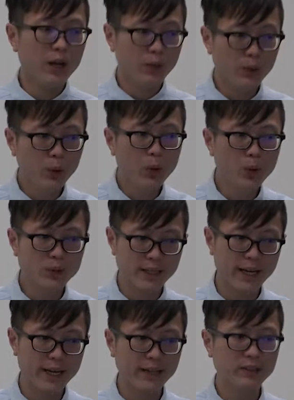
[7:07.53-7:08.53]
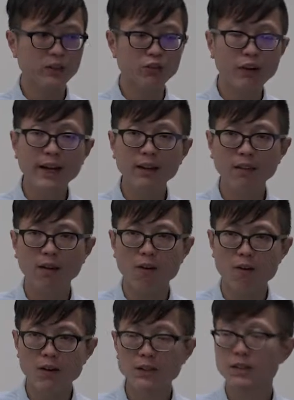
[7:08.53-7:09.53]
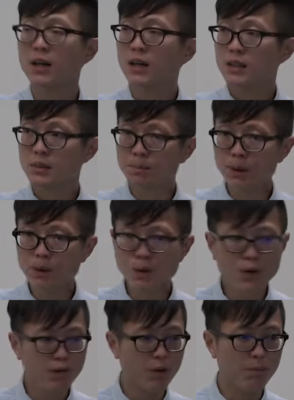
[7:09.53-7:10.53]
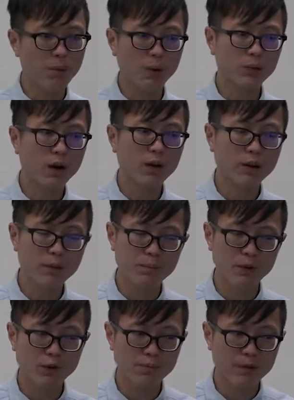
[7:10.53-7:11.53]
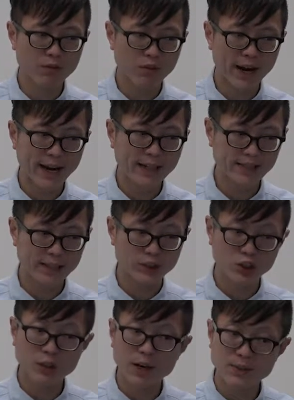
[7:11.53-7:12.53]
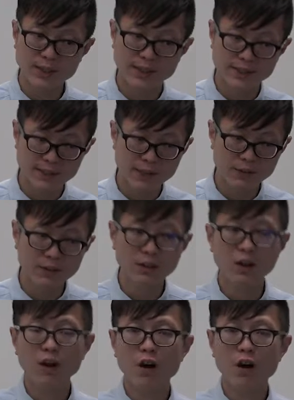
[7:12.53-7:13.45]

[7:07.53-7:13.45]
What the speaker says: using the realized smooth mortality improvement rates in 2007